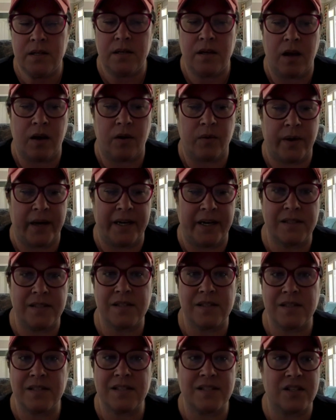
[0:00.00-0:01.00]
All right, so
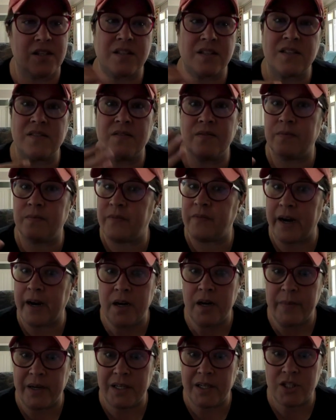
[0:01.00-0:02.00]
this looks very
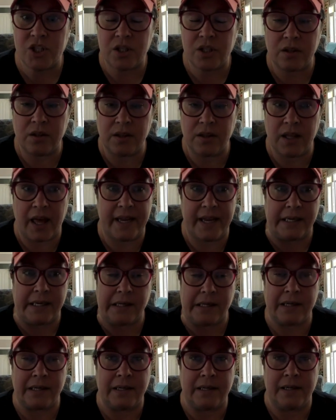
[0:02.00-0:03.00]
much like
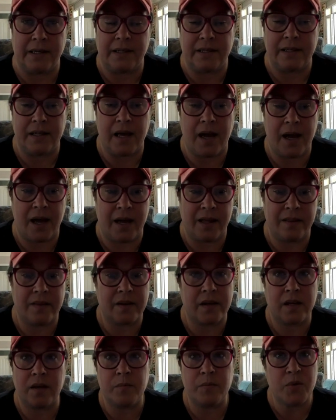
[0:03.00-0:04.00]
uh, the
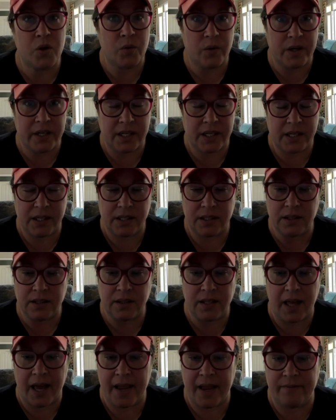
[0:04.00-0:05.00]
community
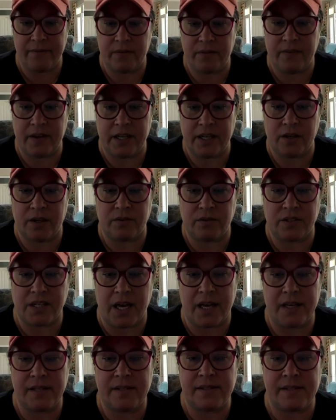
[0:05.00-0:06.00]
live video
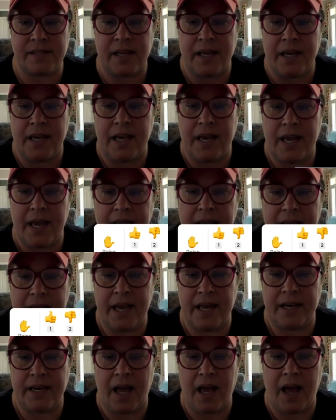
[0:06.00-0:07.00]
does.
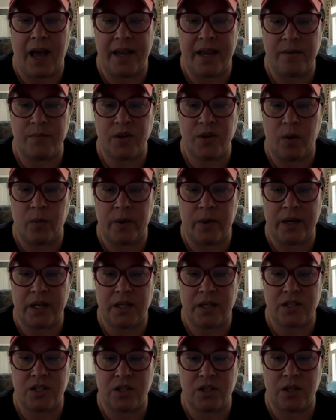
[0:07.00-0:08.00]
And I am going
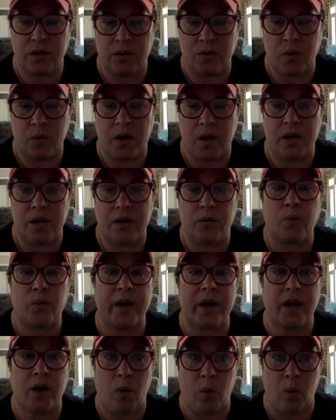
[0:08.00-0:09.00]
to
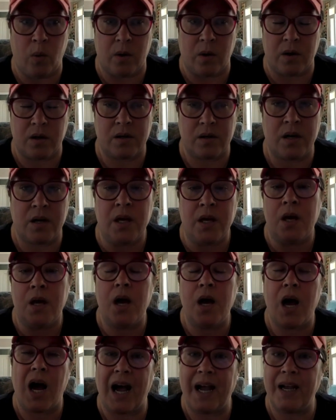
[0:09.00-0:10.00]
record
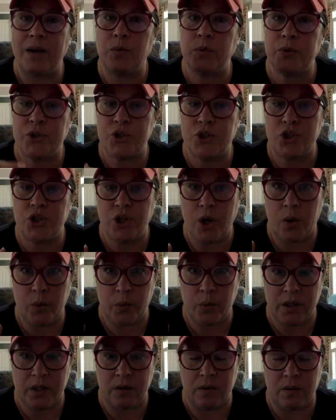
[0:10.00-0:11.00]
I will show
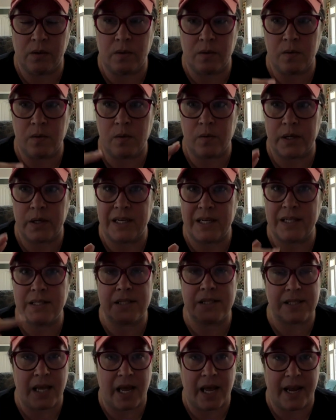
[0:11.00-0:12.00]
you
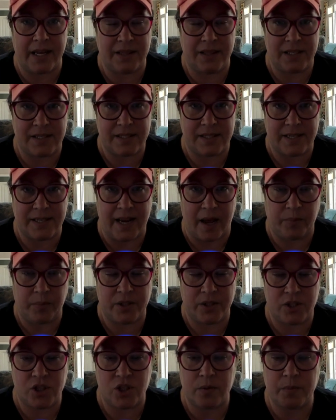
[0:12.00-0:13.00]
inside the
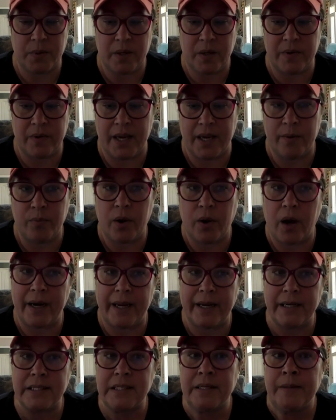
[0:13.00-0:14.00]
established PBK product.